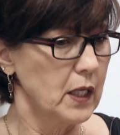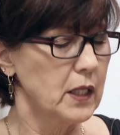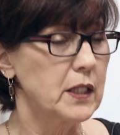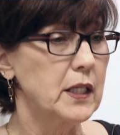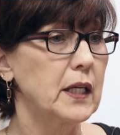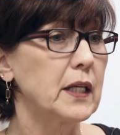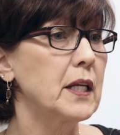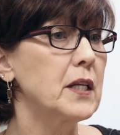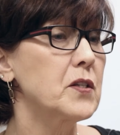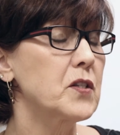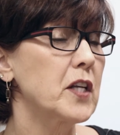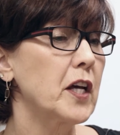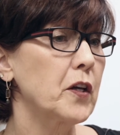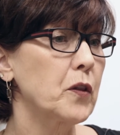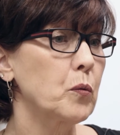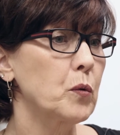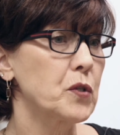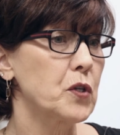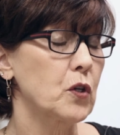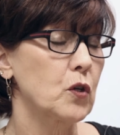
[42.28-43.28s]
Danny's
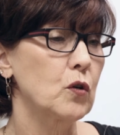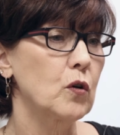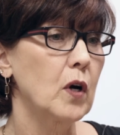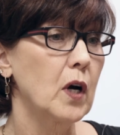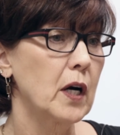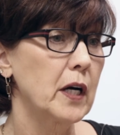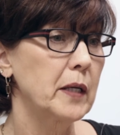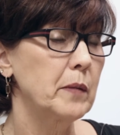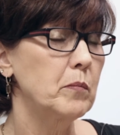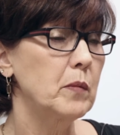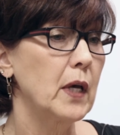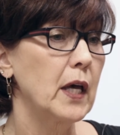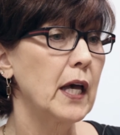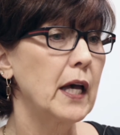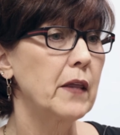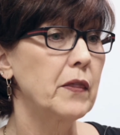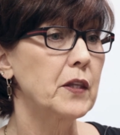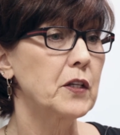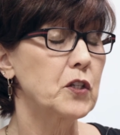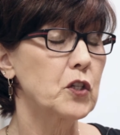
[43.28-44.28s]
death was a crime,
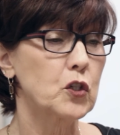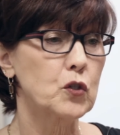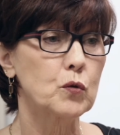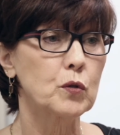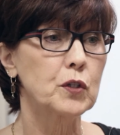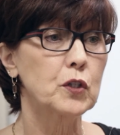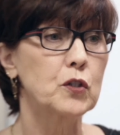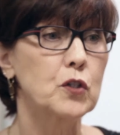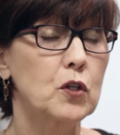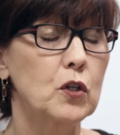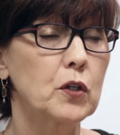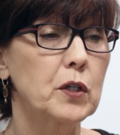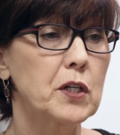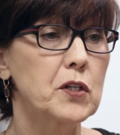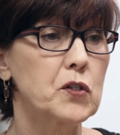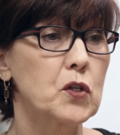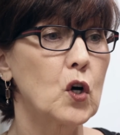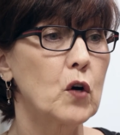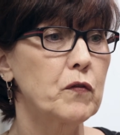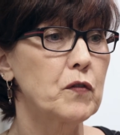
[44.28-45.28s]
and the District
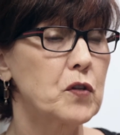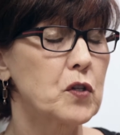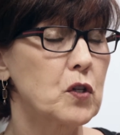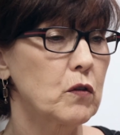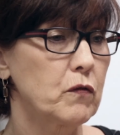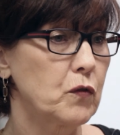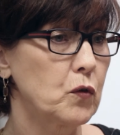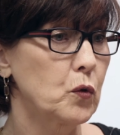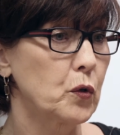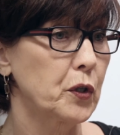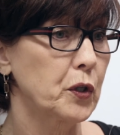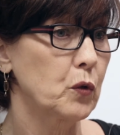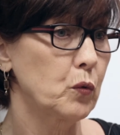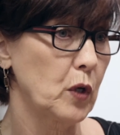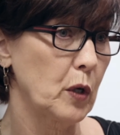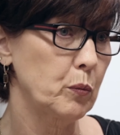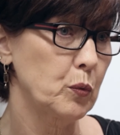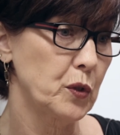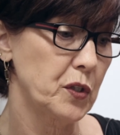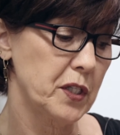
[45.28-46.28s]
Attorney's Office of York
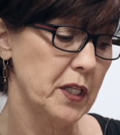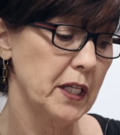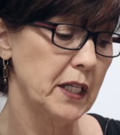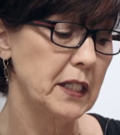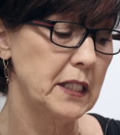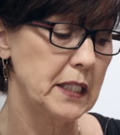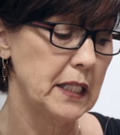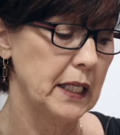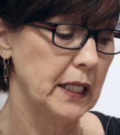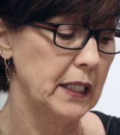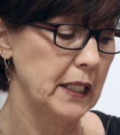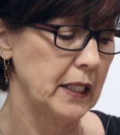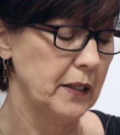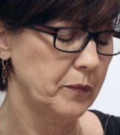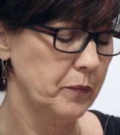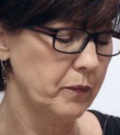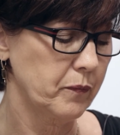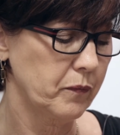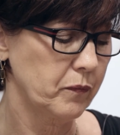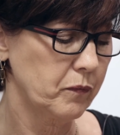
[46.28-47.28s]
represented Danny.
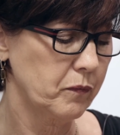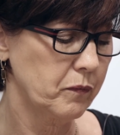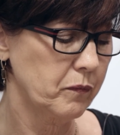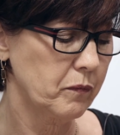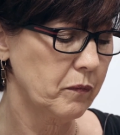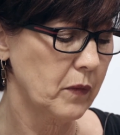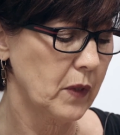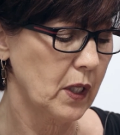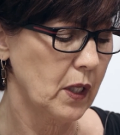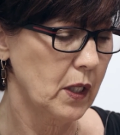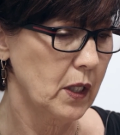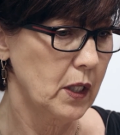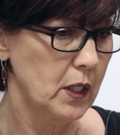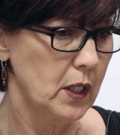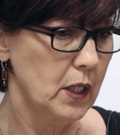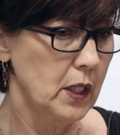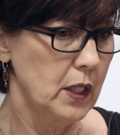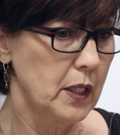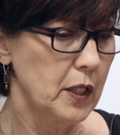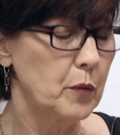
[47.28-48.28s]

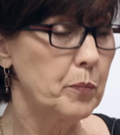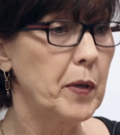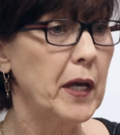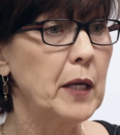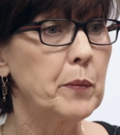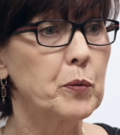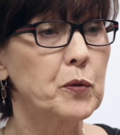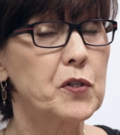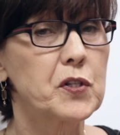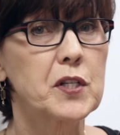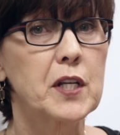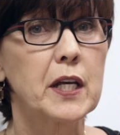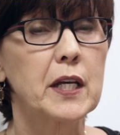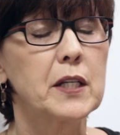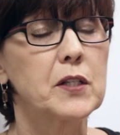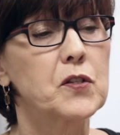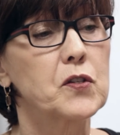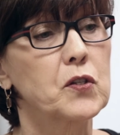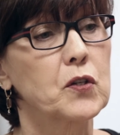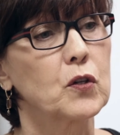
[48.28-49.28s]
The paper
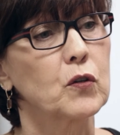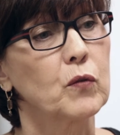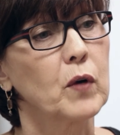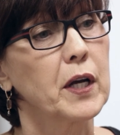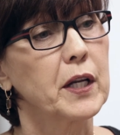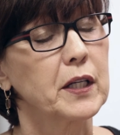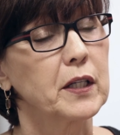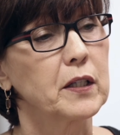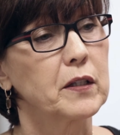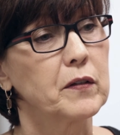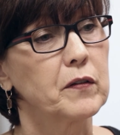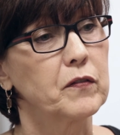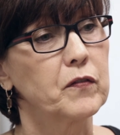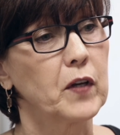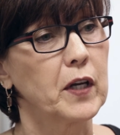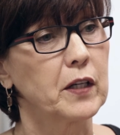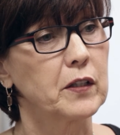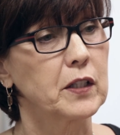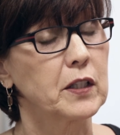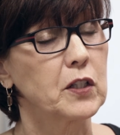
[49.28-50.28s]
said Scoretta
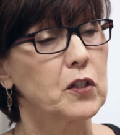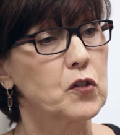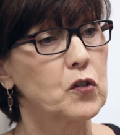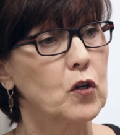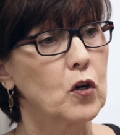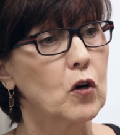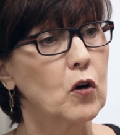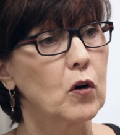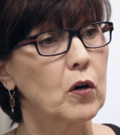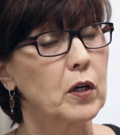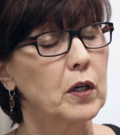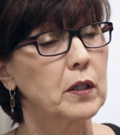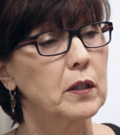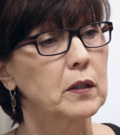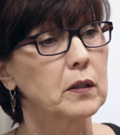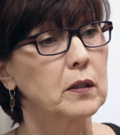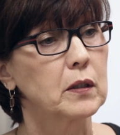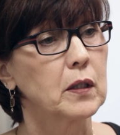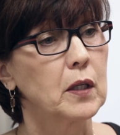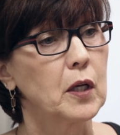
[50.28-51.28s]
found in his car,
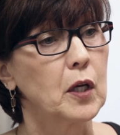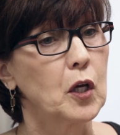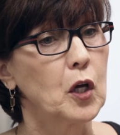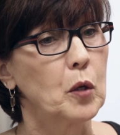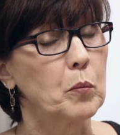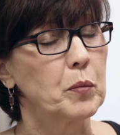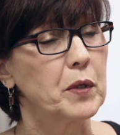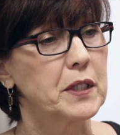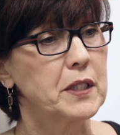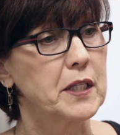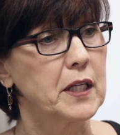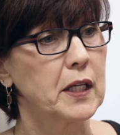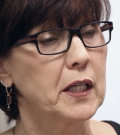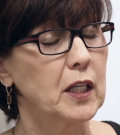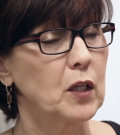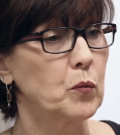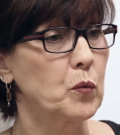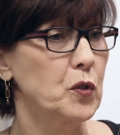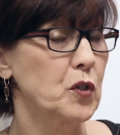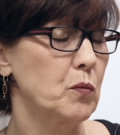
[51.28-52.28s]
but
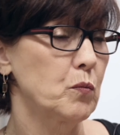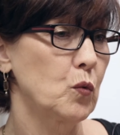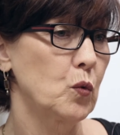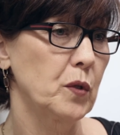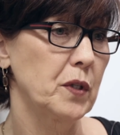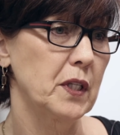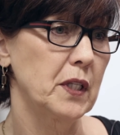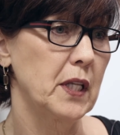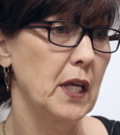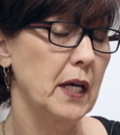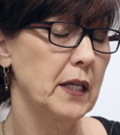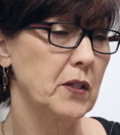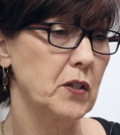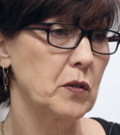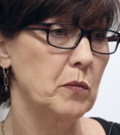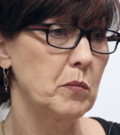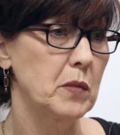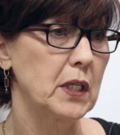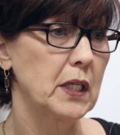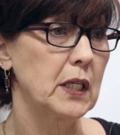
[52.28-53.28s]
Danny was more than that
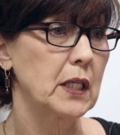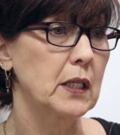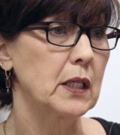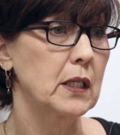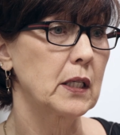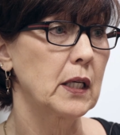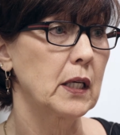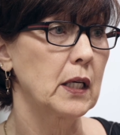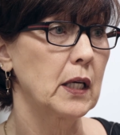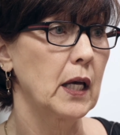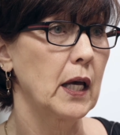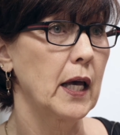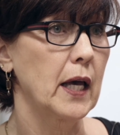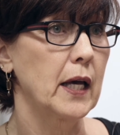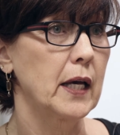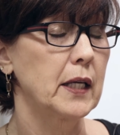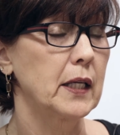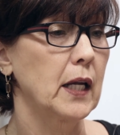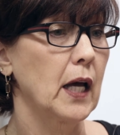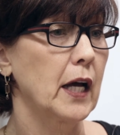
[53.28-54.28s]
to me,
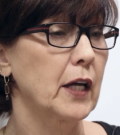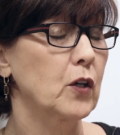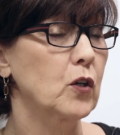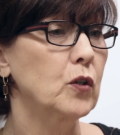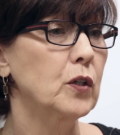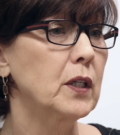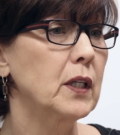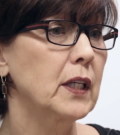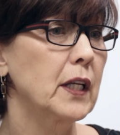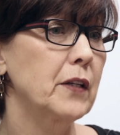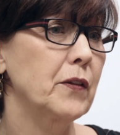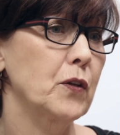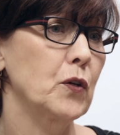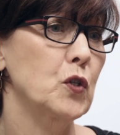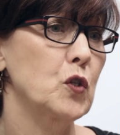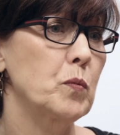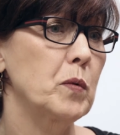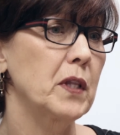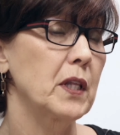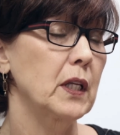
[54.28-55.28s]
and I couldn't let
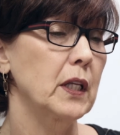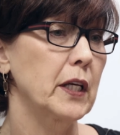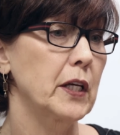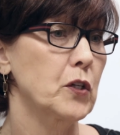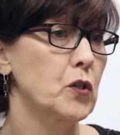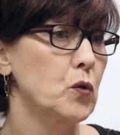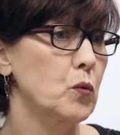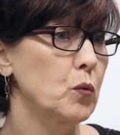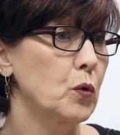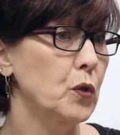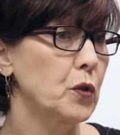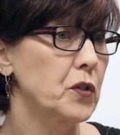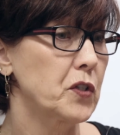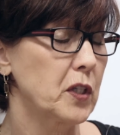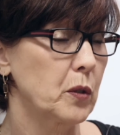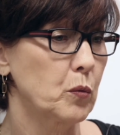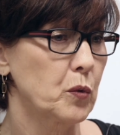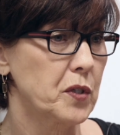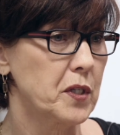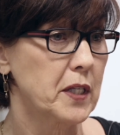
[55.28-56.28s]
those be the last words
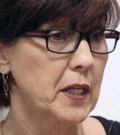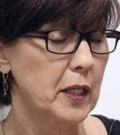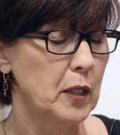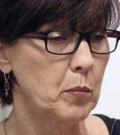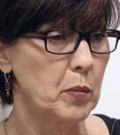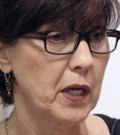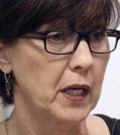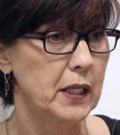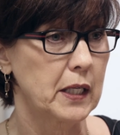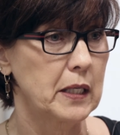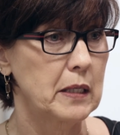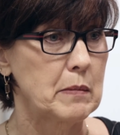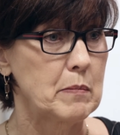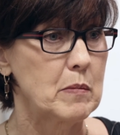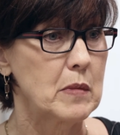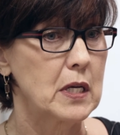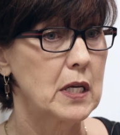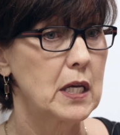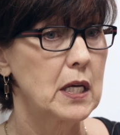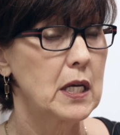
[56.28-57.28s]
that were said about him.